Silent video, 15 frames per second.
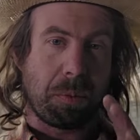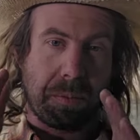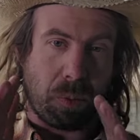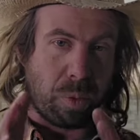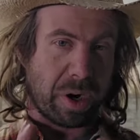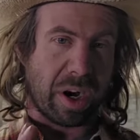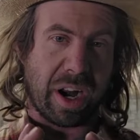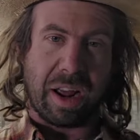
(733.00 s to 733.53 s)

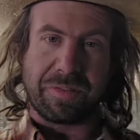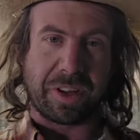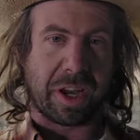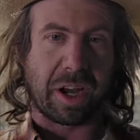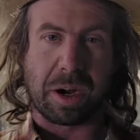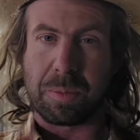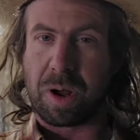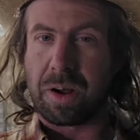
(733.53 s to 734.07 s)
we're gonna have to
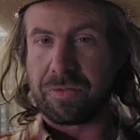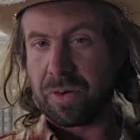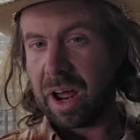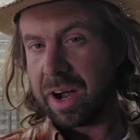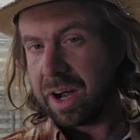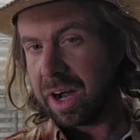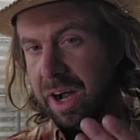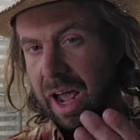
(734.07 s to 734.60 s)
cut them off
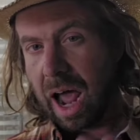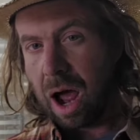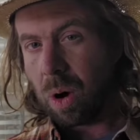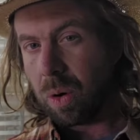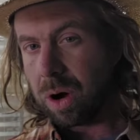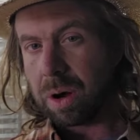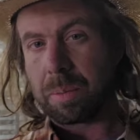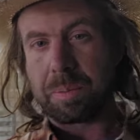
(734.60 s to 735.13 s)
right in an
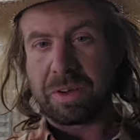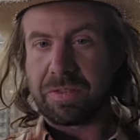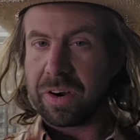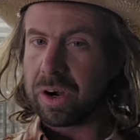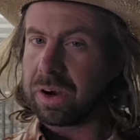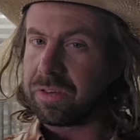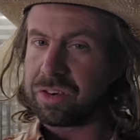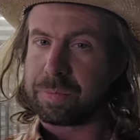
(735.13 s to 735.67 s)
hour, be
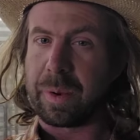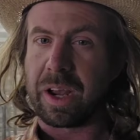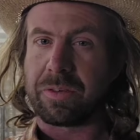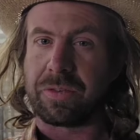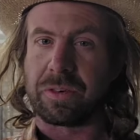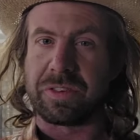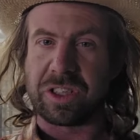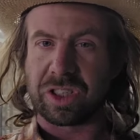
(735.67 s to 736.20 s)
very
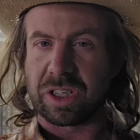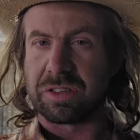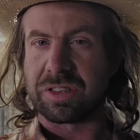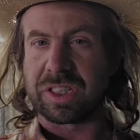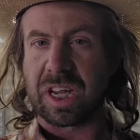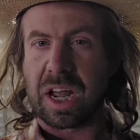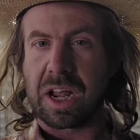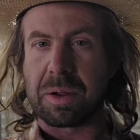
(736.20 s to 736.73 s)
respectful of each
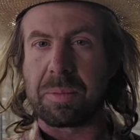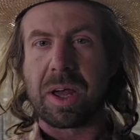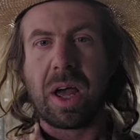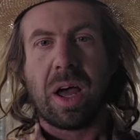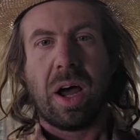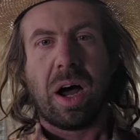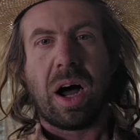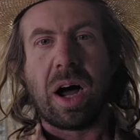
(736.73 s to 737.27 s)
other's time.
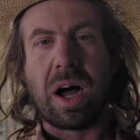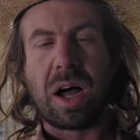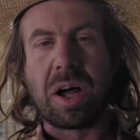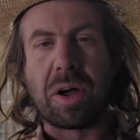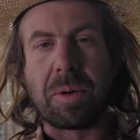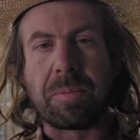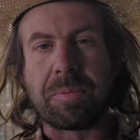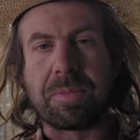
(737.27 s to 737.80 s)

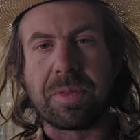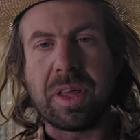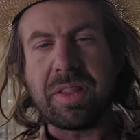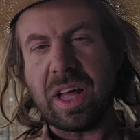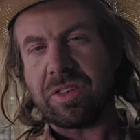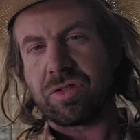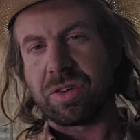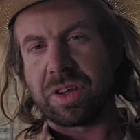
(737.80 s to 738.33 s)
And
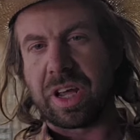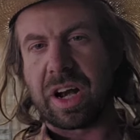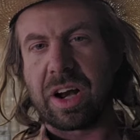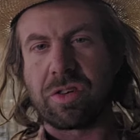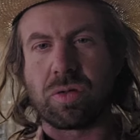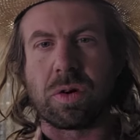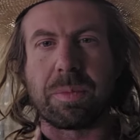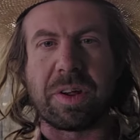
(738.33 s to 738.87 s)
that's really it. I
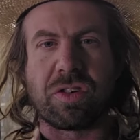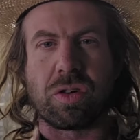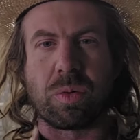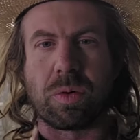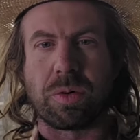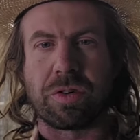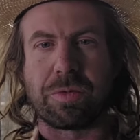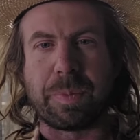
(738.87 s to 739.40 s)
just want to make sure
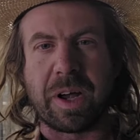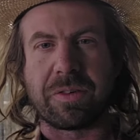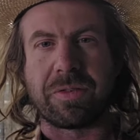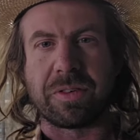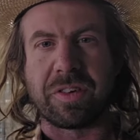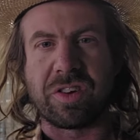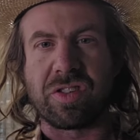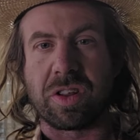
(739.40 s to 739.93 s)
we're respectful
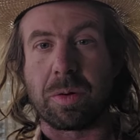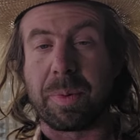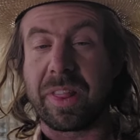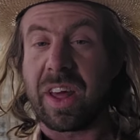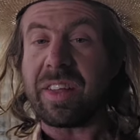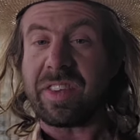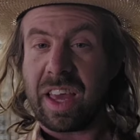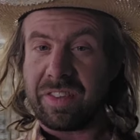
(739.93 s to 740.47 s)
of each other, but
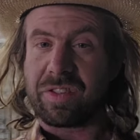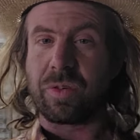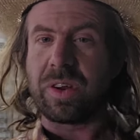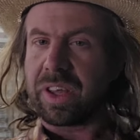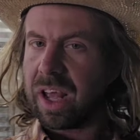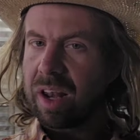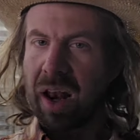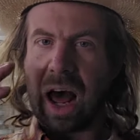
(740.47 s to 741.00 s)
it's
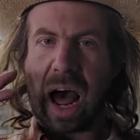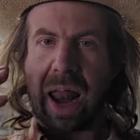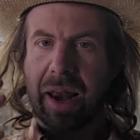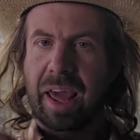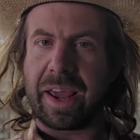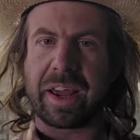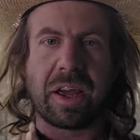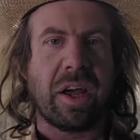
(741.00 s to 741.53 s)
really a lot.
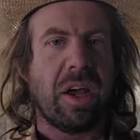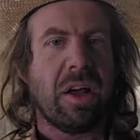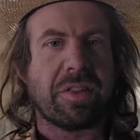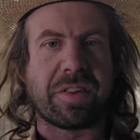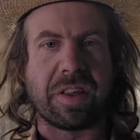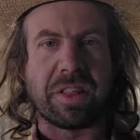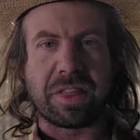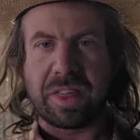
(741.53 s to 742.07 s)
Like,
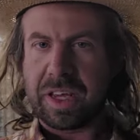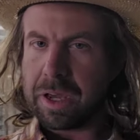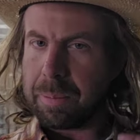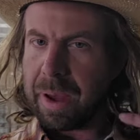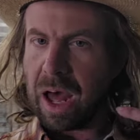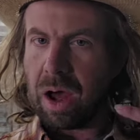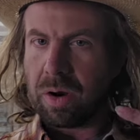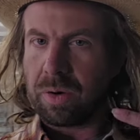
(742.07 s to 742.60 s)
to think
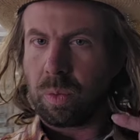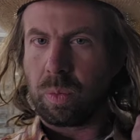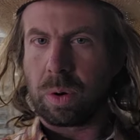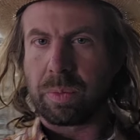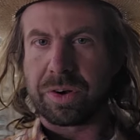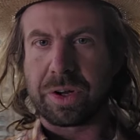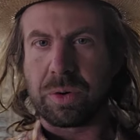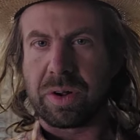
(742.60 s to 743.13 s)
about what
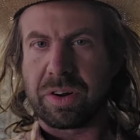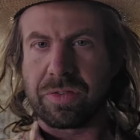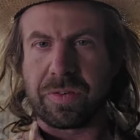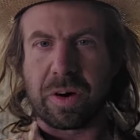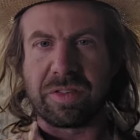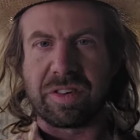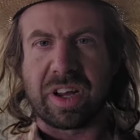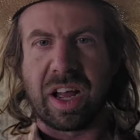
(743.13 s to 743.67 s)
we're doing as
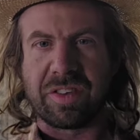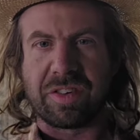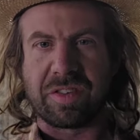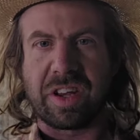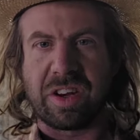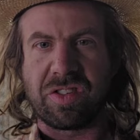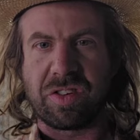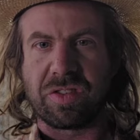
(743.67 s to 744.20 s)
far as the
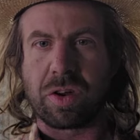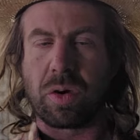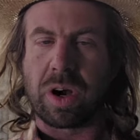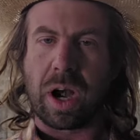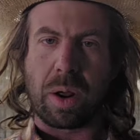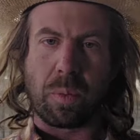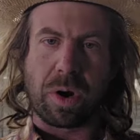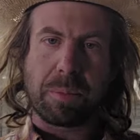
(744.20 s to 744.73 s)
consultations going,
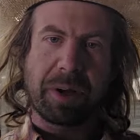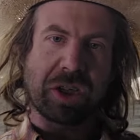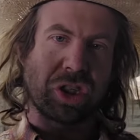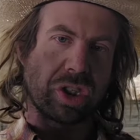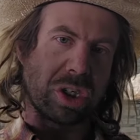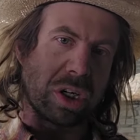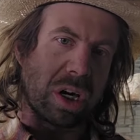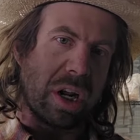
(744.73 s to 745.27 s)
and I want to make
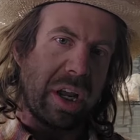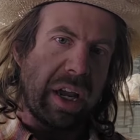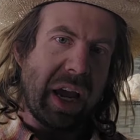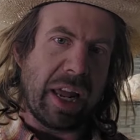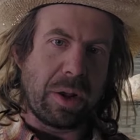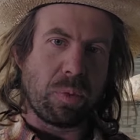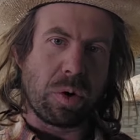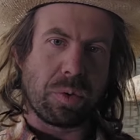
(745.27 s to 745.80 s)
sure
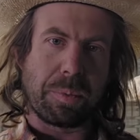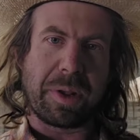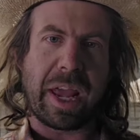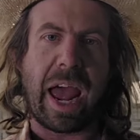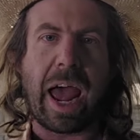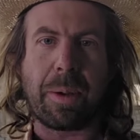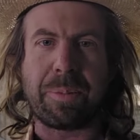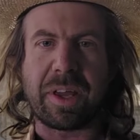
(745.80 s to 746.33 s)
anyone would be
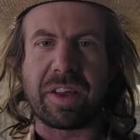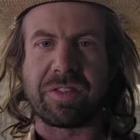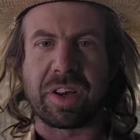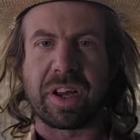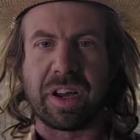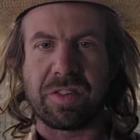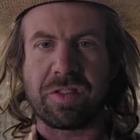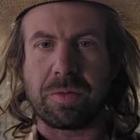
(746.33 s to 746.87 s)
happy as a
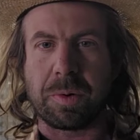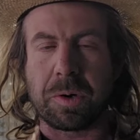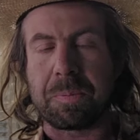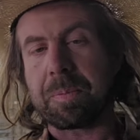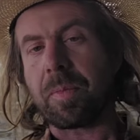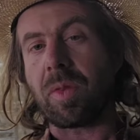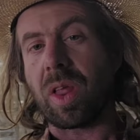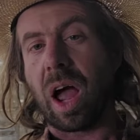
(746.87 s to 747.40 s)
customer.
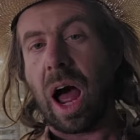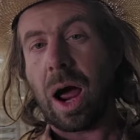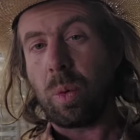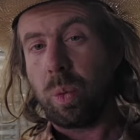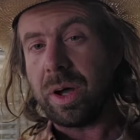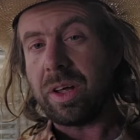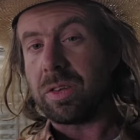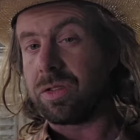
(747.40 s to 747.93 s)
I
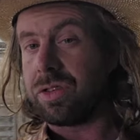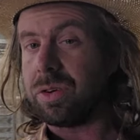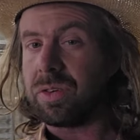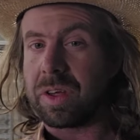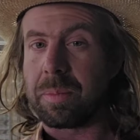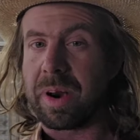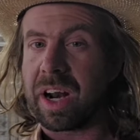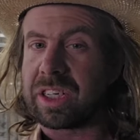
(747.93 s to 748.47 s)
will do
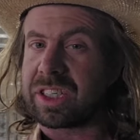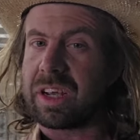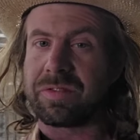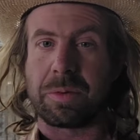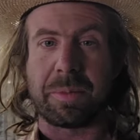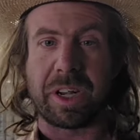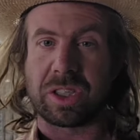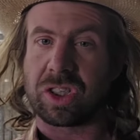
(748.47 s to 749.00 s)
them, but I just have
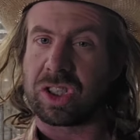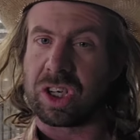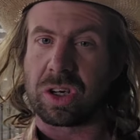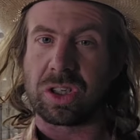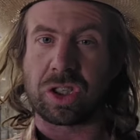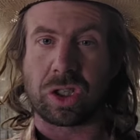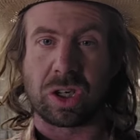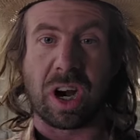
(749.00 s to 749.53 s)
to make
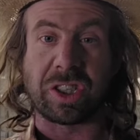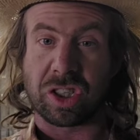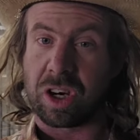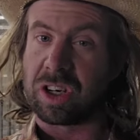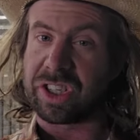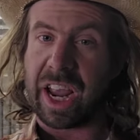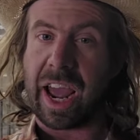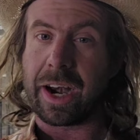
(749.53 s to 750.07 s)
sure I
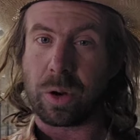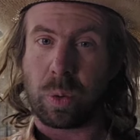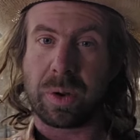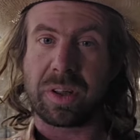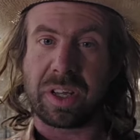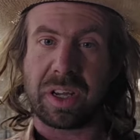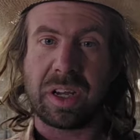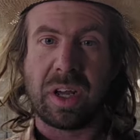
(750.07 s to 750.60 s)
charge
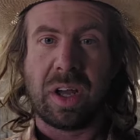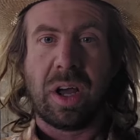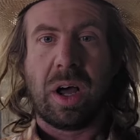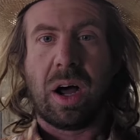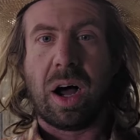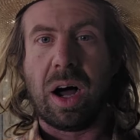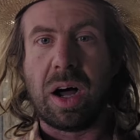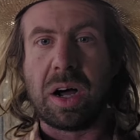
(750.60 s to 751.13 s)
adequately
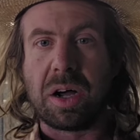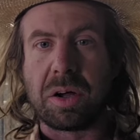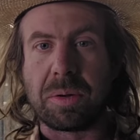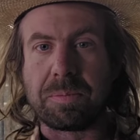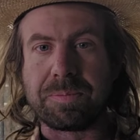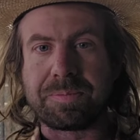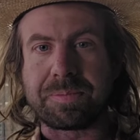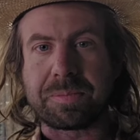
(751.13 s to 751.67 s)

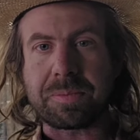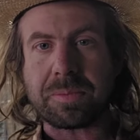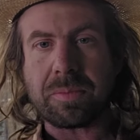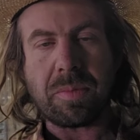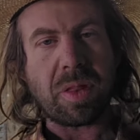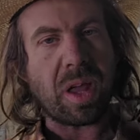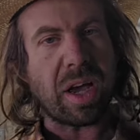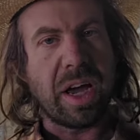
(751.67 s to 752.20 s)
and
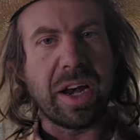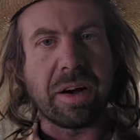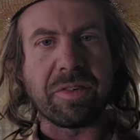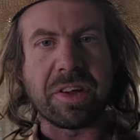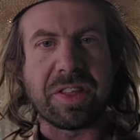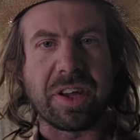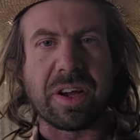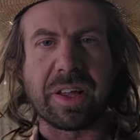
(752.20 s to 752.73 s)

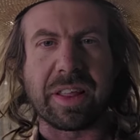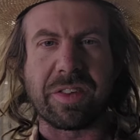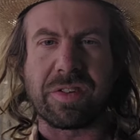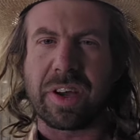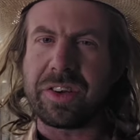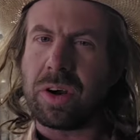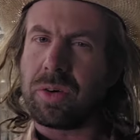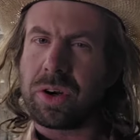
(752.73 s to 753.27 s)
everything like that.
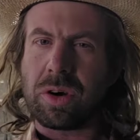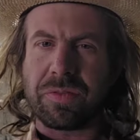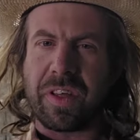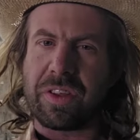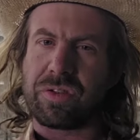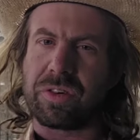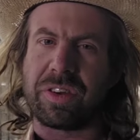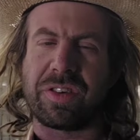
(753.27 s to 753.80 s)
So I don't know if
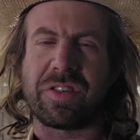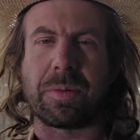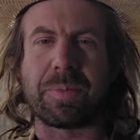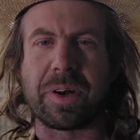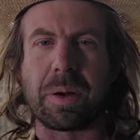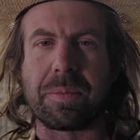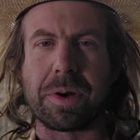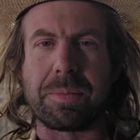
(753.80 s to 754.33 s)
that's really
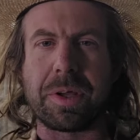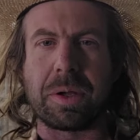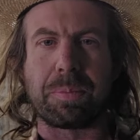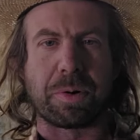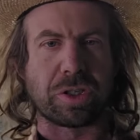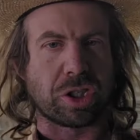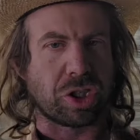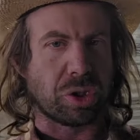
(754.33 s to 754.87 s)
something I'm going to be
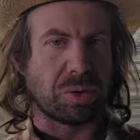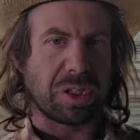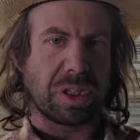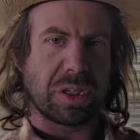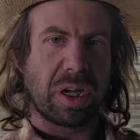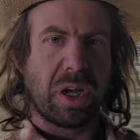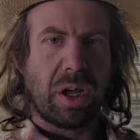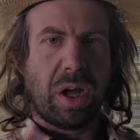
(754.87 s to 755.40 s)

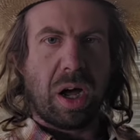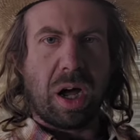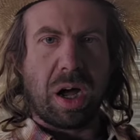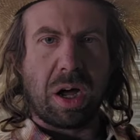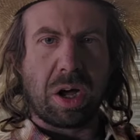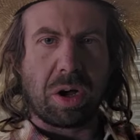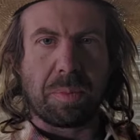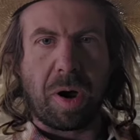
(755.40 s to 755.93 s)
pursuing
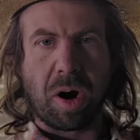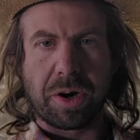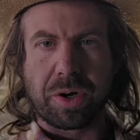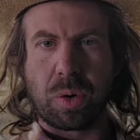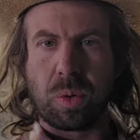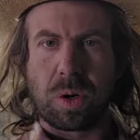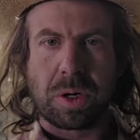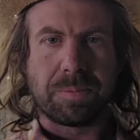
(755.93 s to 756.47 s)

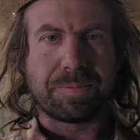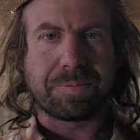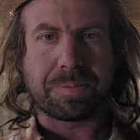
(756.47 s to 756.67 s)
hardcore,